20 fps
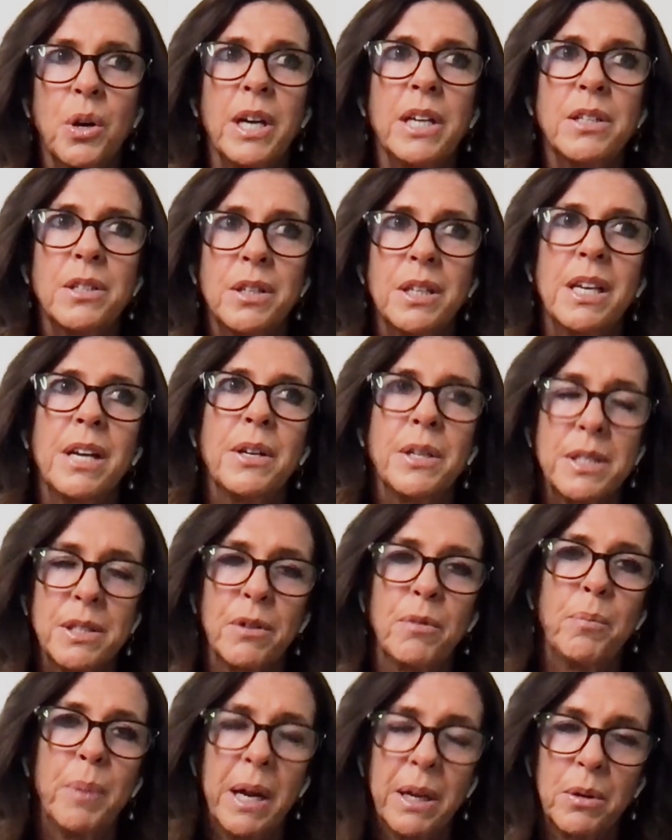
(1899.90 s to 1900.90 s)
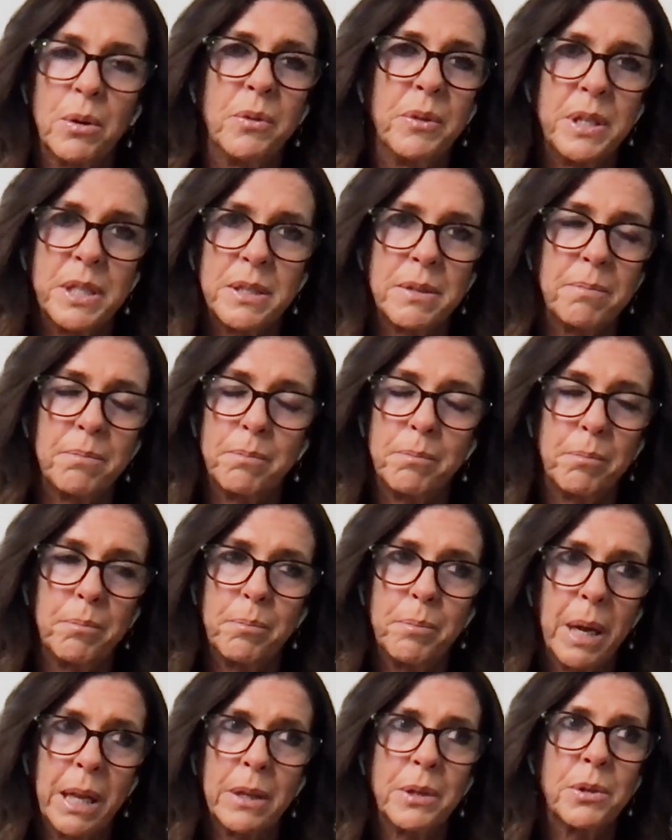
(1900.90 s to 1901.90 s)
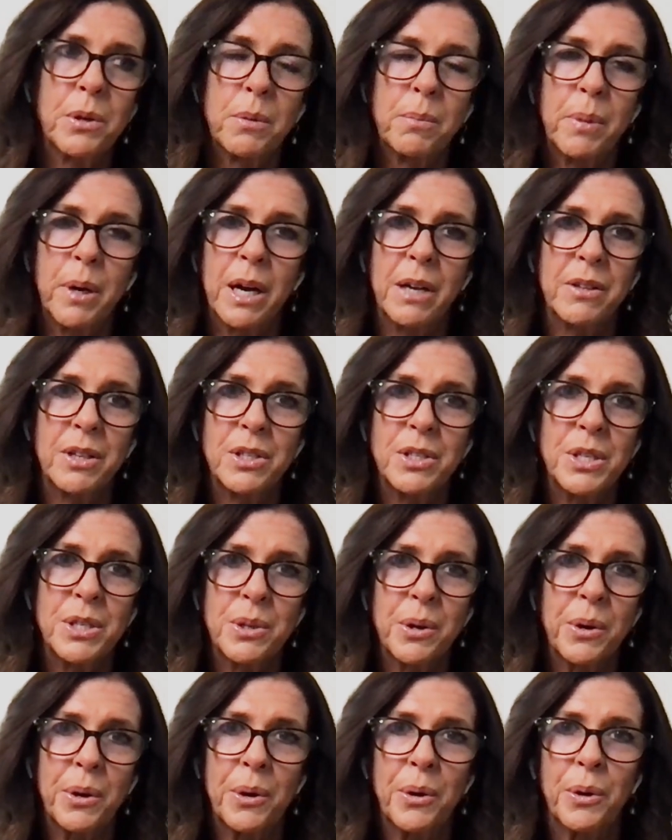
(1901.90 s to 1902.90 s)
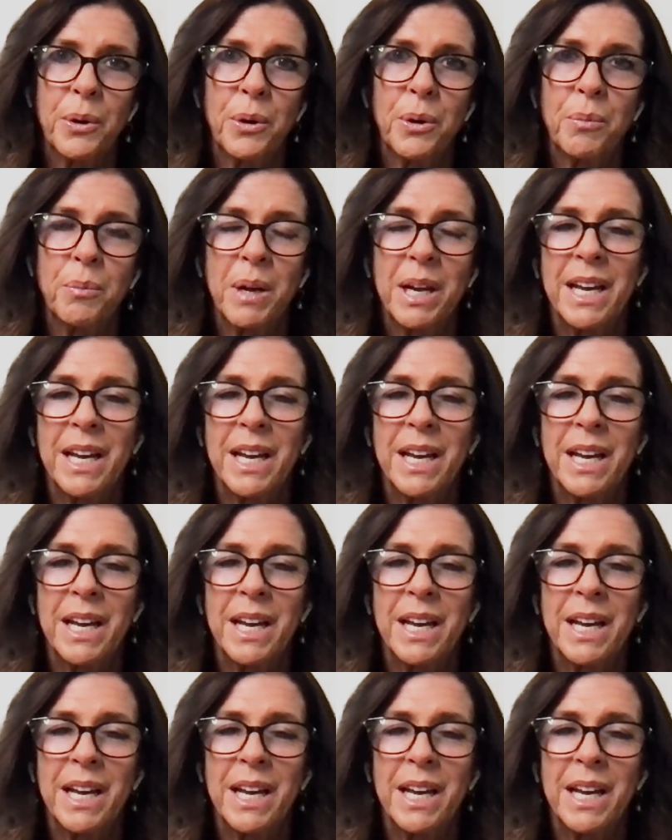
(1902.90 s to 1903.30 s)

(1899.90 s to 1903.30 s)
to get herself back on this Peloton bike that she's got at home.